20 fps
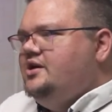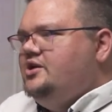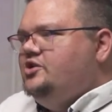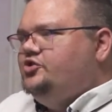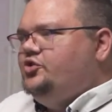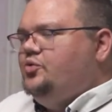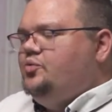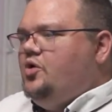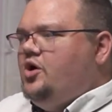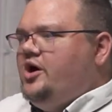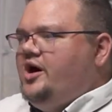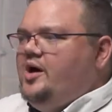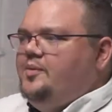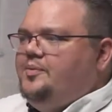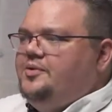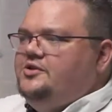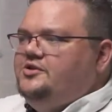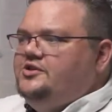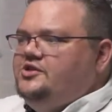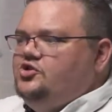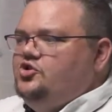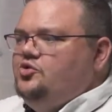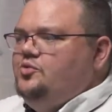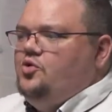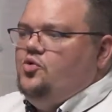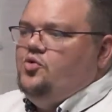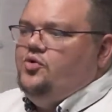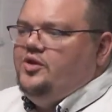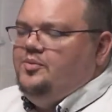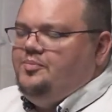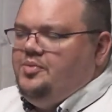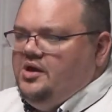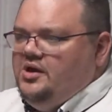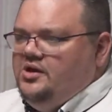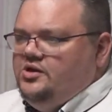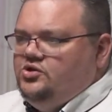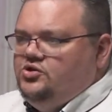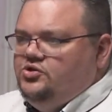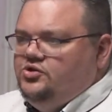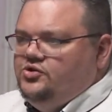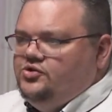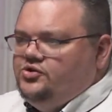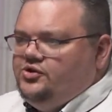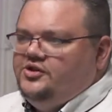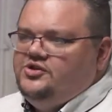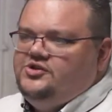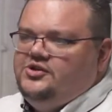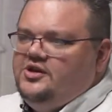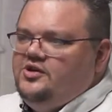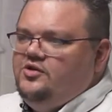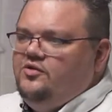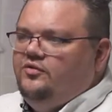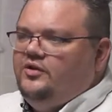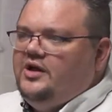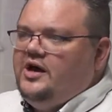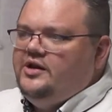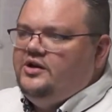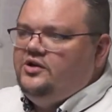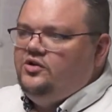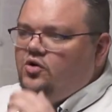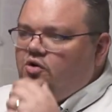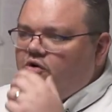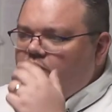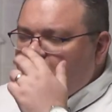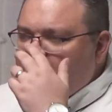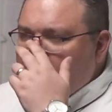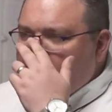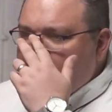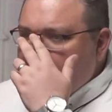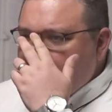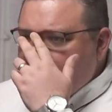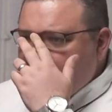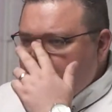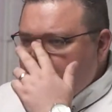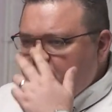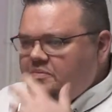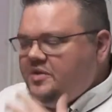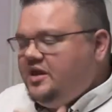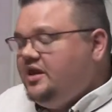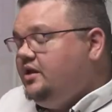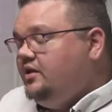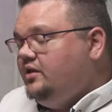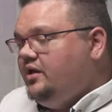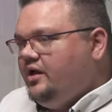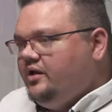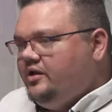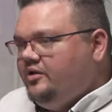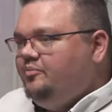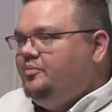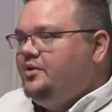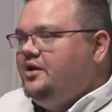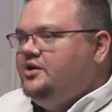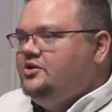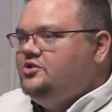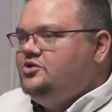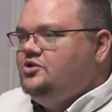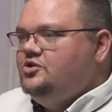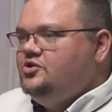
So what happens is you go to the page. So let's say you've landed on my e-learning page.